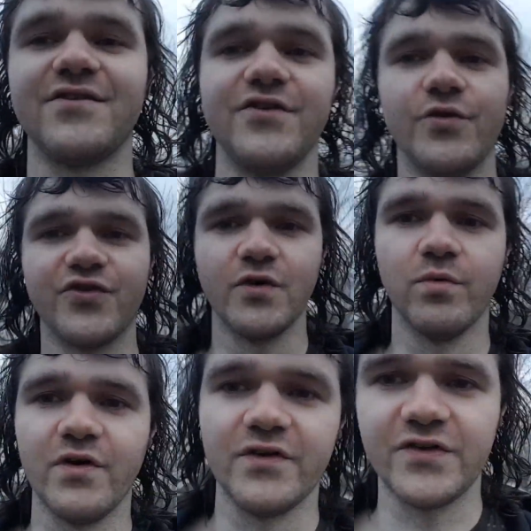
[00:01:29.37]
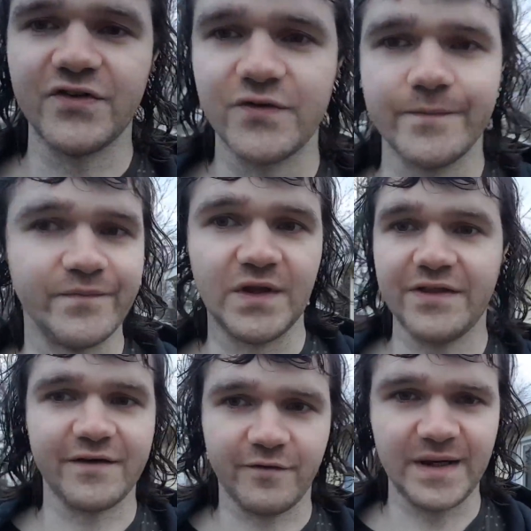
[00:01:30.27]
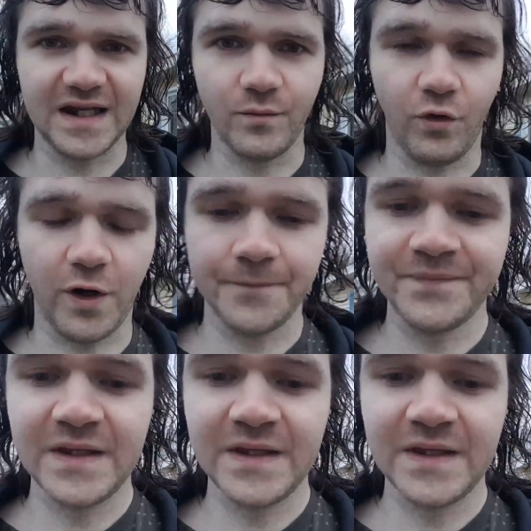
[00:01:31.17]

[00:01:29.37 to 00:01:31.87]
YouTube was nothing for me anymore.